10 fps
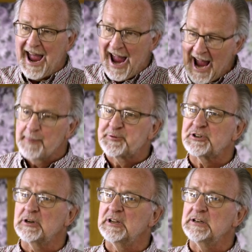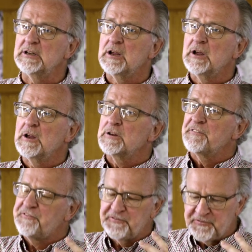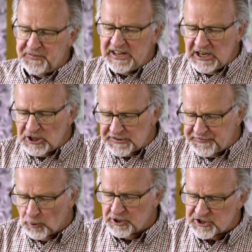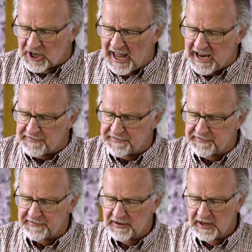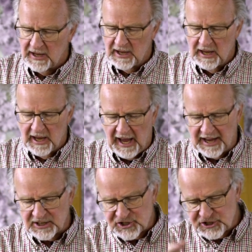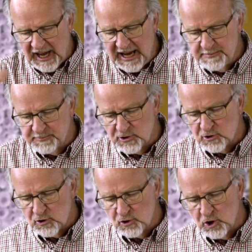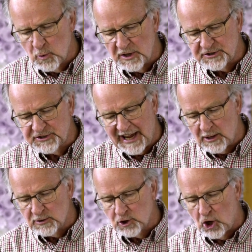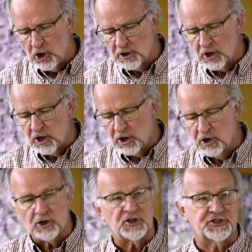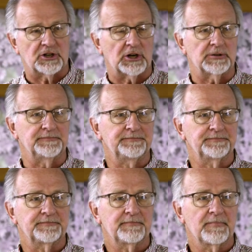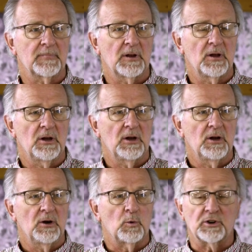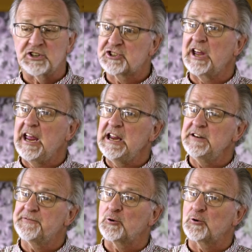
Absalom feared for his life and escaped to a town called Geshur, where he stayed